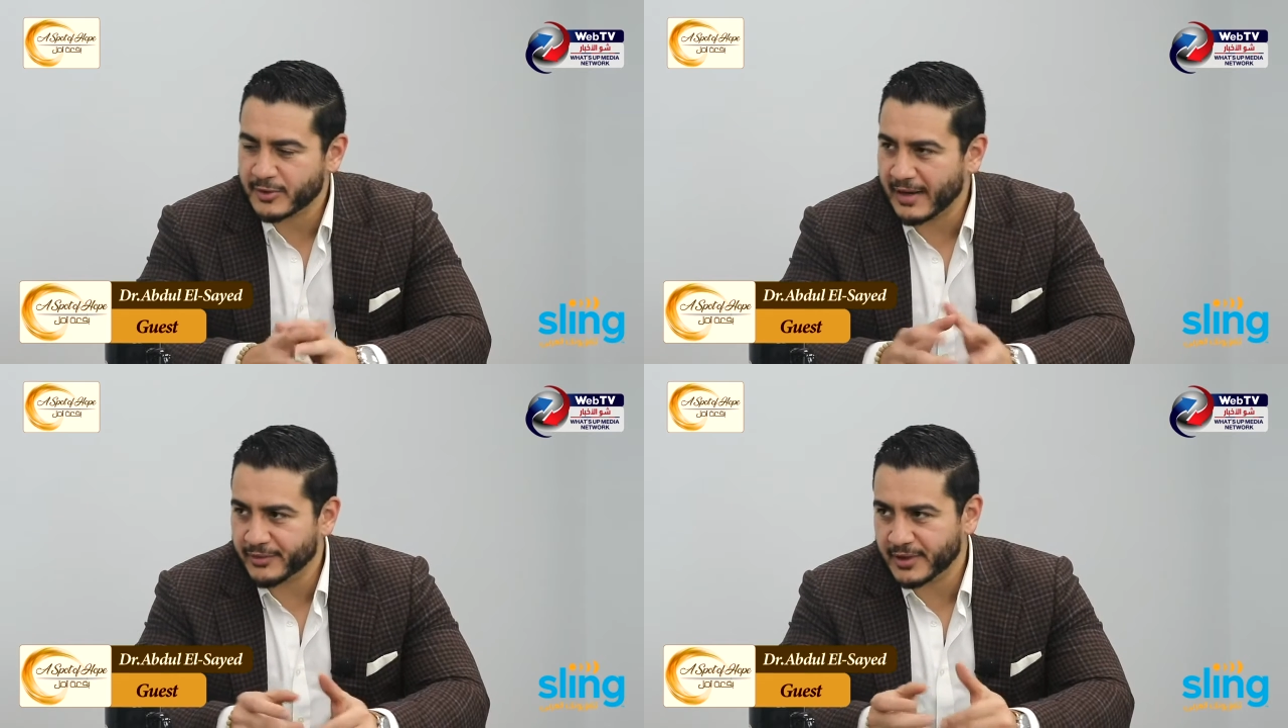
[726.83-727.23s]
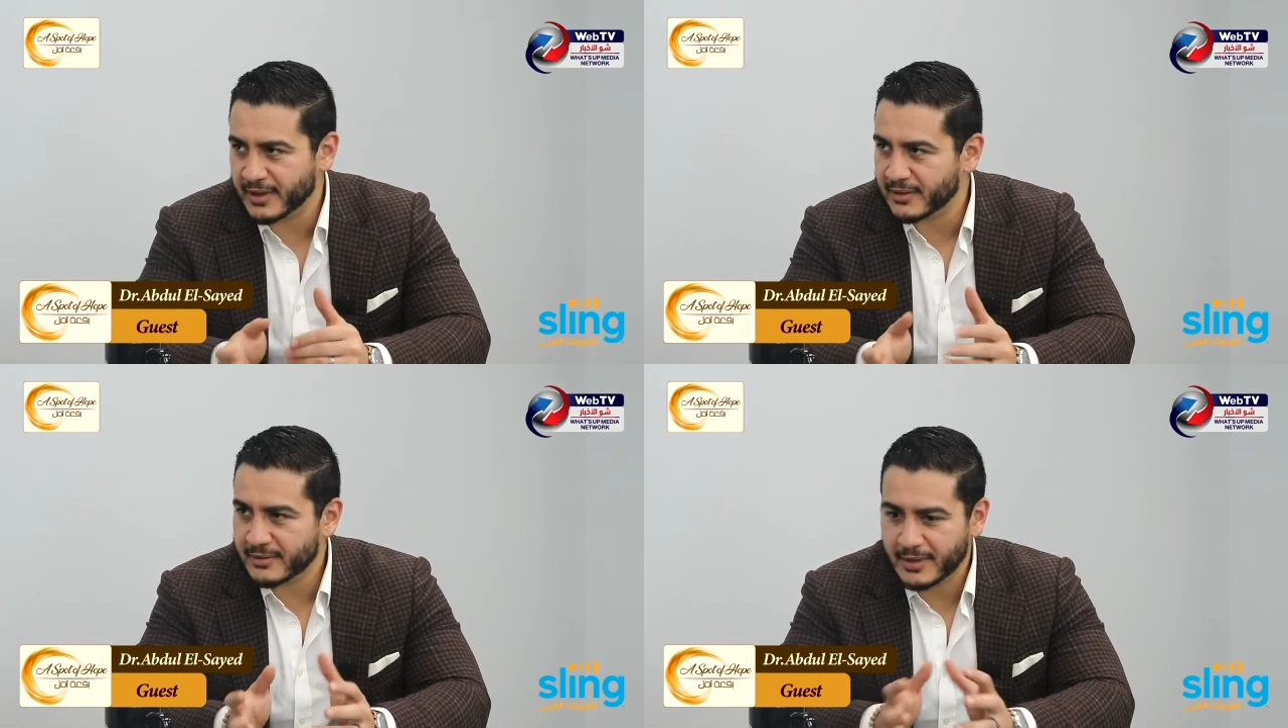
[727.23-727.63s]

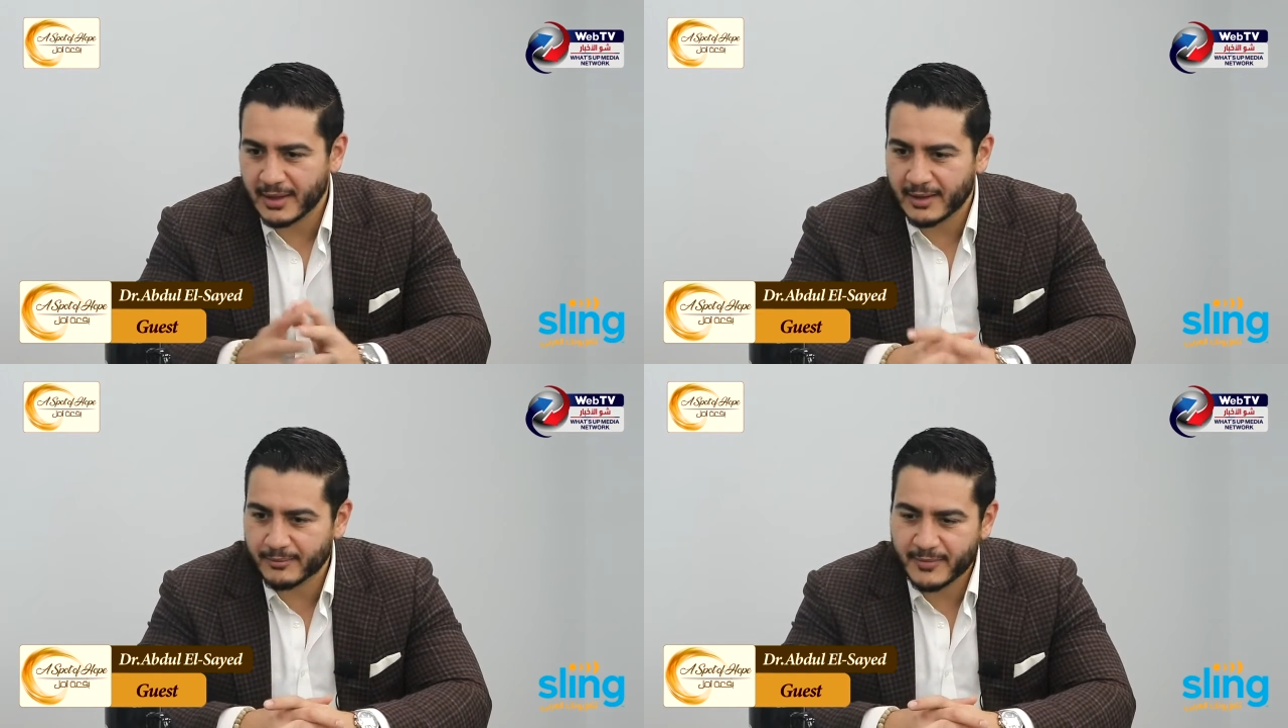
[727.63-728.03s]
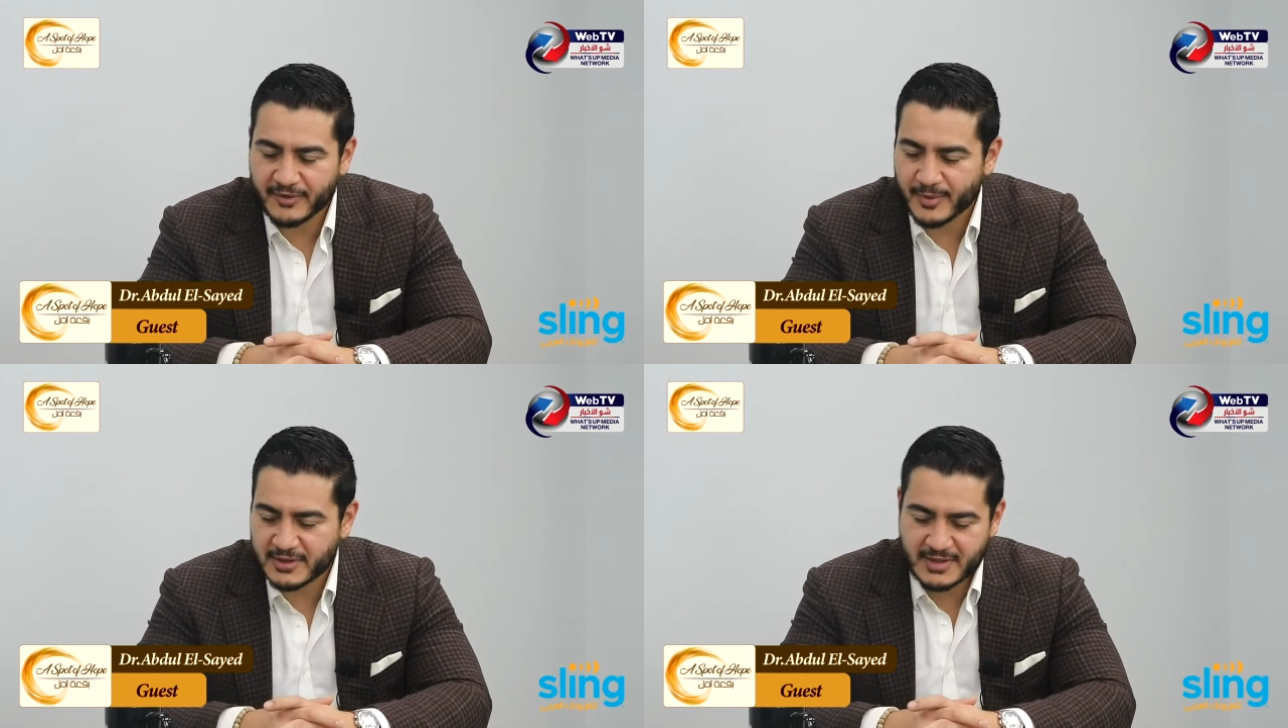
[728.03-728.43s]
traveling
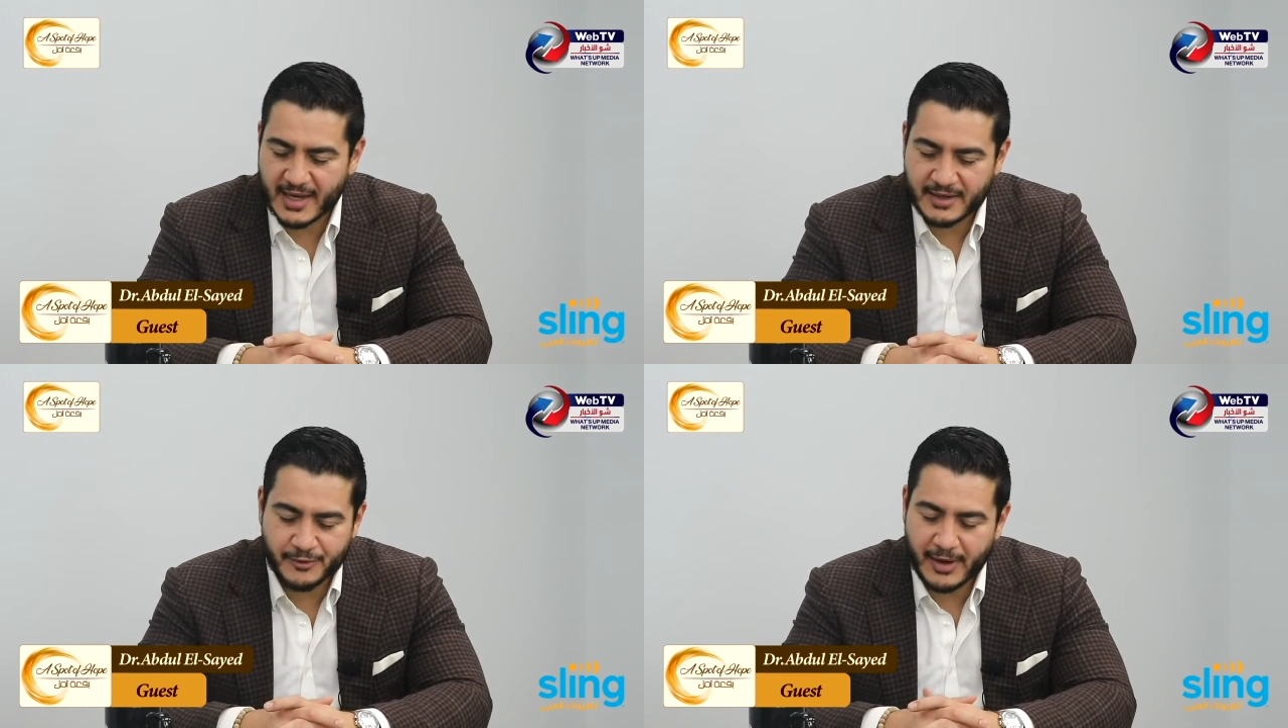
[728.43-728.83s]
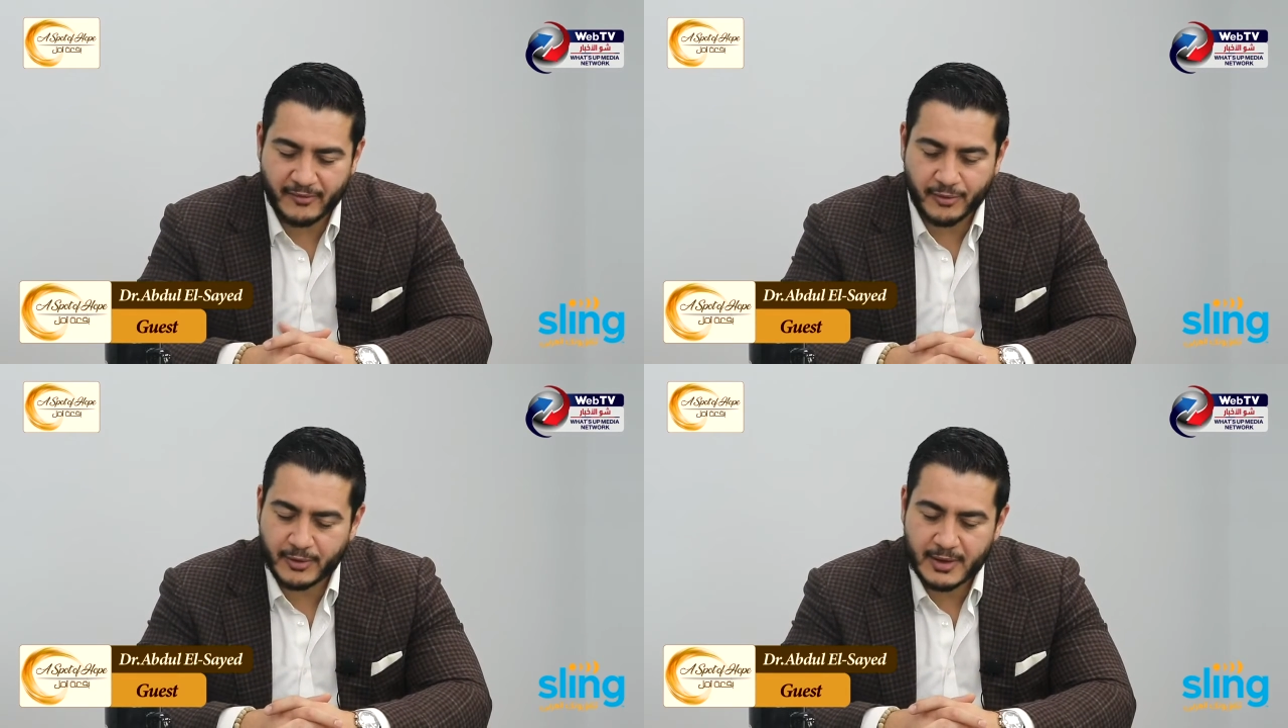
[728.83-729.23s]
as much as I had to
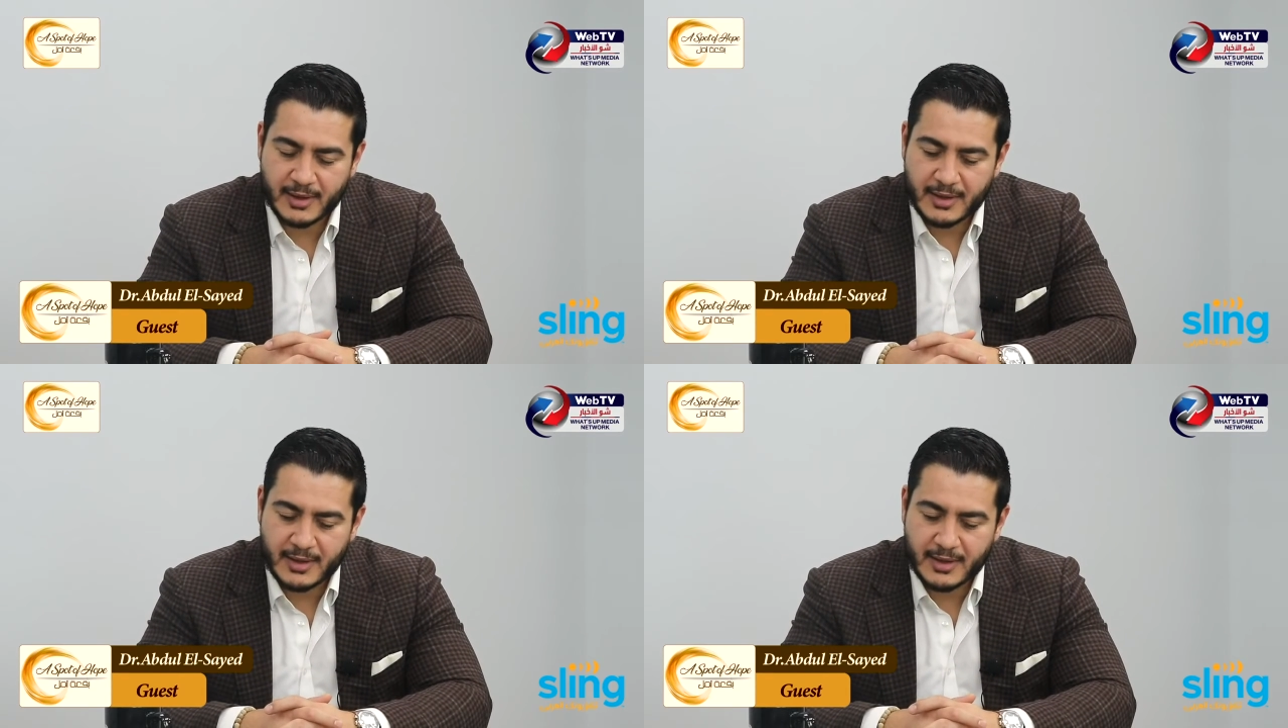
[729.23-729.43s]
travel